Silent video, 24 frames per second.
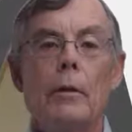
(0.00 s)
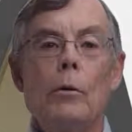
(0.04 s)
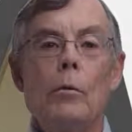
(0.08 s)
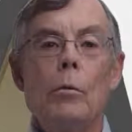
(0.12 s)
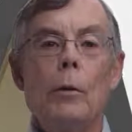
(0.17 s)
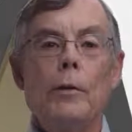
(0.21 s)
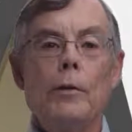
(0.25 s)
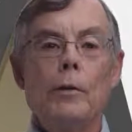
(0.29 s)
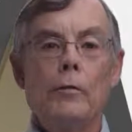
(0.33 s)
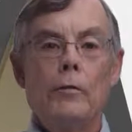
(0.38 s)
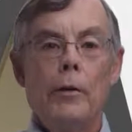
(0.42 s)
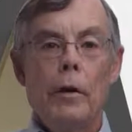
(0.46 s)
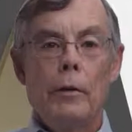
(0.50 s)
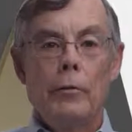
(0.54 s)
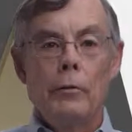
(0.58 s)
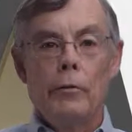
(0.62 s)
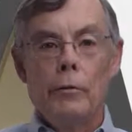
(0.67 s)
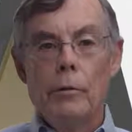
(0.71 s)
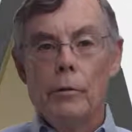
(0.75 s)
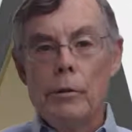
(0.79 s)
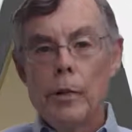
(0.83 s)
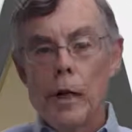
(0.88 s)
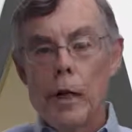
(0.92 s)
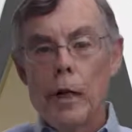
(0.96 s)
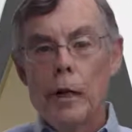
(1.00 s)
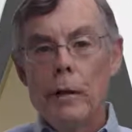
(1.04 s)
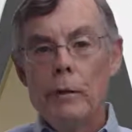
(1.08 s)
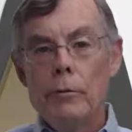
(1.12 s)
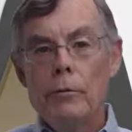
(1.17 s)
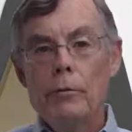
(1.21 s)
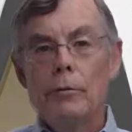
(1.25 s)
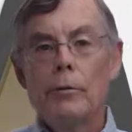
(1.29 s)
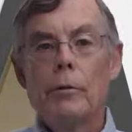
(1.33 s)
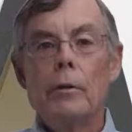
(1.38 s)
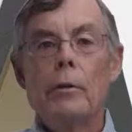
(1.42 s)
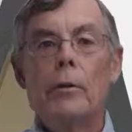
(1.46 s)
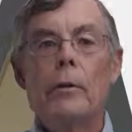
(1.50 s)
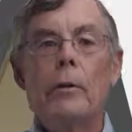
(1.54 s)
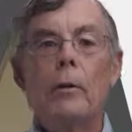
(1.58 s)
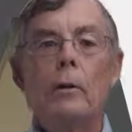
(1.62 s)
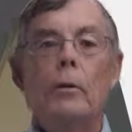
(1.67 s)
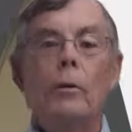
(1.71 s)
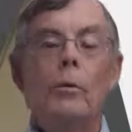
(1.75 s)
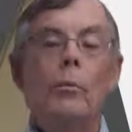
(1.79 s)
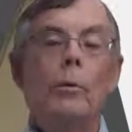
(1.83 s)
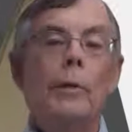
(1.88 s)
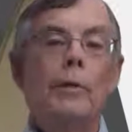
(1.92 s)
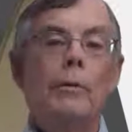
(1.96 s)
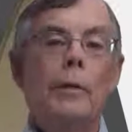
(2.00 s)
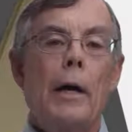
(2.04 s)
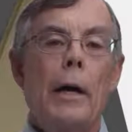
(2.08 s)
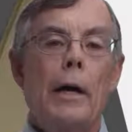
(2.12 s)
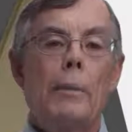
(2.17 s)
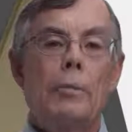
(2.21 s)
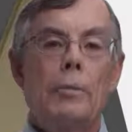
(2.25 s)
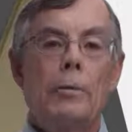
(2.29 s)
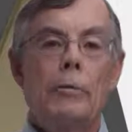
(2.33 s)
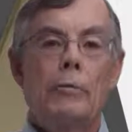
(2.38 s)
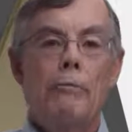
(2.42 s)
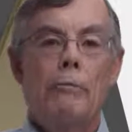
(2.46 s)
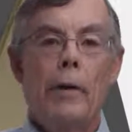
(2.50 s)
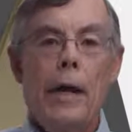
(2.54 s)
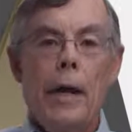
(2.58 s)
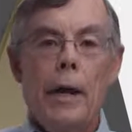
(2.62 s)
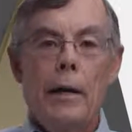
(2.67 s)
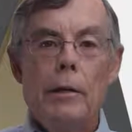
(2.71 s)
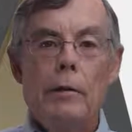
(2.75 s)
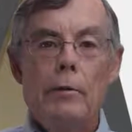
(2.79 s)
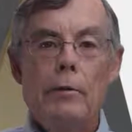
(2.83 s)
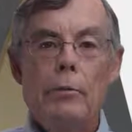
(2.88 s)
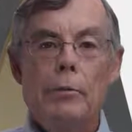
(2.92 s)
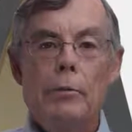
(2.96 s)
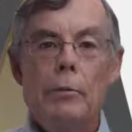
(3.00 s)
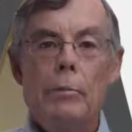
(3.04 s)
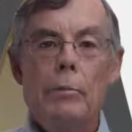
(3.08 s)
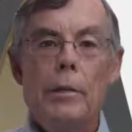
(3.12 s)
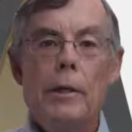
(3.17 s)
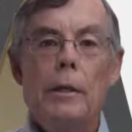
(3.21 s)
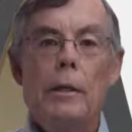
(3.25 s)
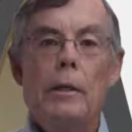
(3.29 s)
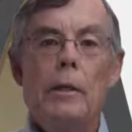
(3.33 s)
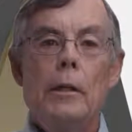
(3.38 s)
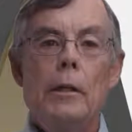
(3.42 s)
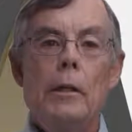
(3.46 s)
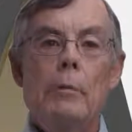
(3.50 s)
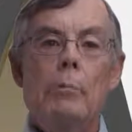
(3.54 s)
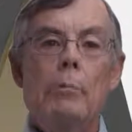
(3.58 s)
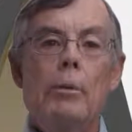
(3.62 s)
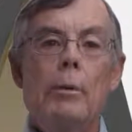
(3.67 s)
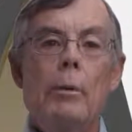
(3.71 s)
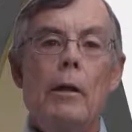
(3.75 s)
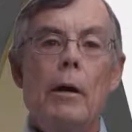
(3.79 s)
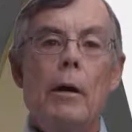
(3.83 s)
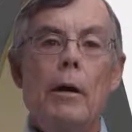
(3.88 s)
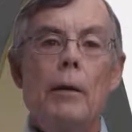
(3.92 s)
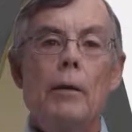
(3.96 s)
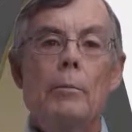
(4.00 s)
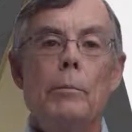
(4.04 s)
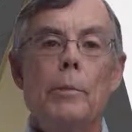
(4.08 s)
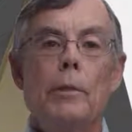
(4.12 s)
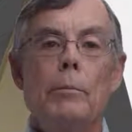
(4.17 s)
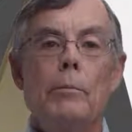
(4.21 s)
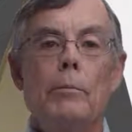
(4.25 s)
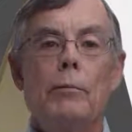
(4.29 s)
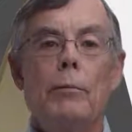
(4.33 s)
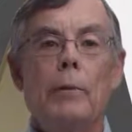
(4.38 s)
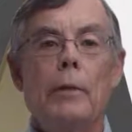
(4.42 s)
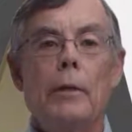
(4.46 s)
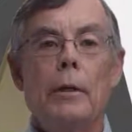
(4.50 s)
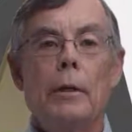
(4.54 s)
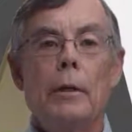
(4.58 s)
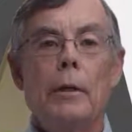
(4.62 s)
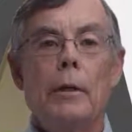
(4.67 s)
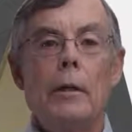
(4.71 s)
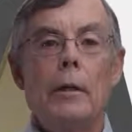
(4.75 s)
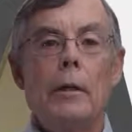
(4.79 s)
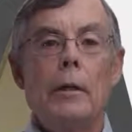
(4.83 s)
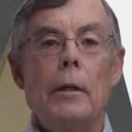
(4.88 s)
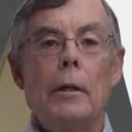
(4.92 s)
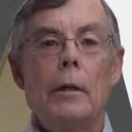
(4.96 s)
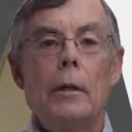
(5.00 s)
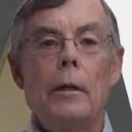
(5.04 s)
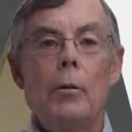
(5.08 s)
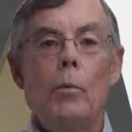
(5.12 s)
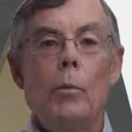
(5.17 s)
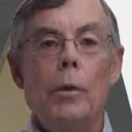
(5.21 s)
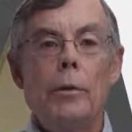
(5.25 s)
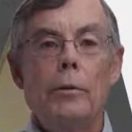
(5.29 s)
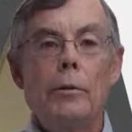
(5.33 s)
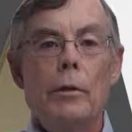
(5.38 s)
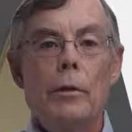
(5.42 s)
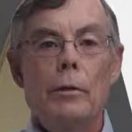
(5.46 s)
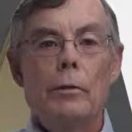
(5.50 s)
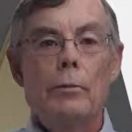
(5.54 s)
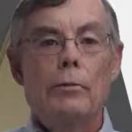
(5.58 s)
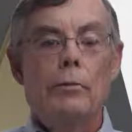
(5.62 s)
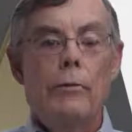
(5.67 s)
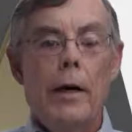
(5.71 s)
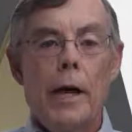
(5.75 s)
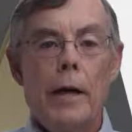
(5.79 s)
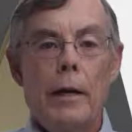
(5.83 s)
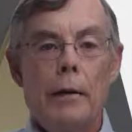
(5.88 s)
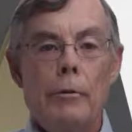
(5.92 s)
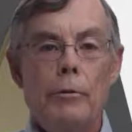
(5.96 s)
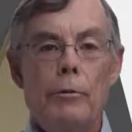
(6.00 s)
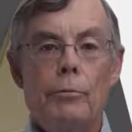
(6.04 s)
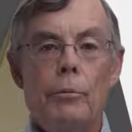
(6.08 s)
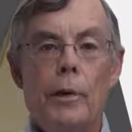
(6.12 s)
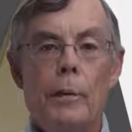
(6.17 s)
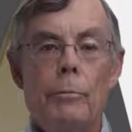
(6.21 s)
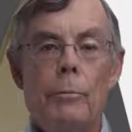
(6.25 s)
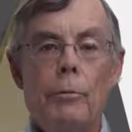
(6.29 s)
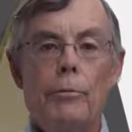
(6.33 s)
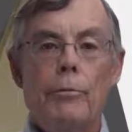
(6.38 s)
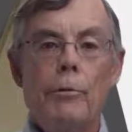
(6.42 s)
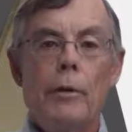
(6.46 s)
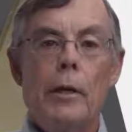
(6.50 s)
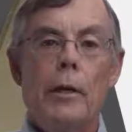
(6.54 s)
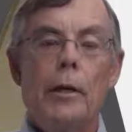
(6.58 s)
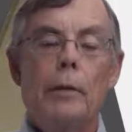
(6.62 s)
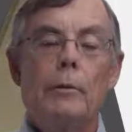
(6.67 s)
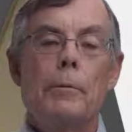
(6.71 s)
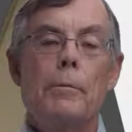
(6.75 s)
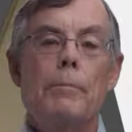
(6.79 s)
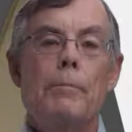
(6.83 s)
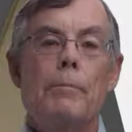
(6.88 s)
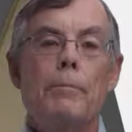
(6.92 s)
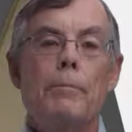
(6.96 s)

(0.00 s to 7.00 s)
What the function does, what types of values should be in the input arguments, and what those values represent.